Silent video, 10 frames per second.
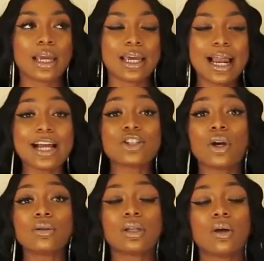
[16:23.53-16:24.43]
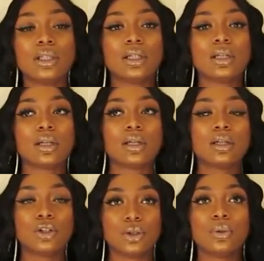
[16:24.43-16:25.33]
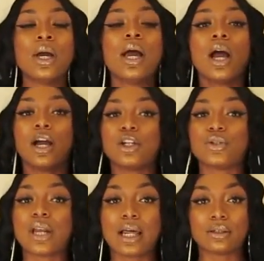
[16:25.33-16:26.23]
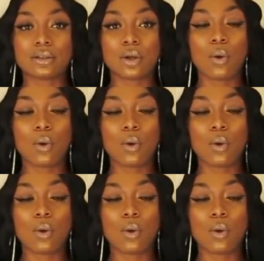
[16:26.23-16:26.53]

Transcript: And I chose to only do $100.